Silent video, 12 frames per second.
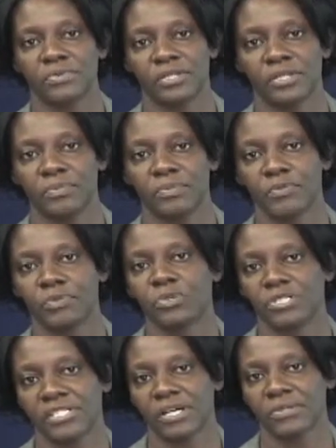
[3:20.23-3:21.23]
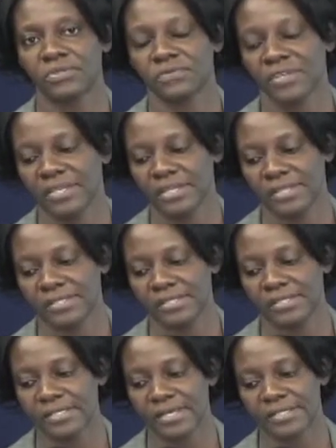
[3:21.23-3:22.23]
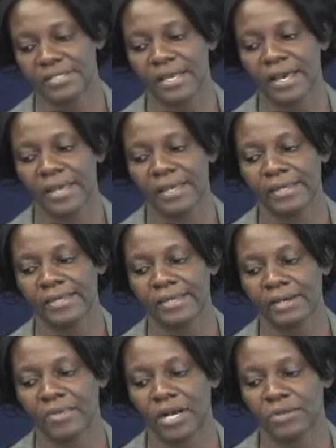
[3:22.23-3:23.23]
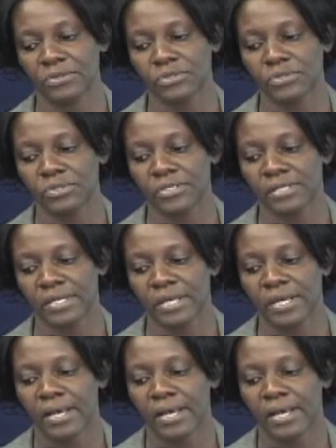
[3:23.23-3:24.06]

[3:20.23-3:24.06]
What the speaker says: They'll be pushed out of the inner city as the high-income households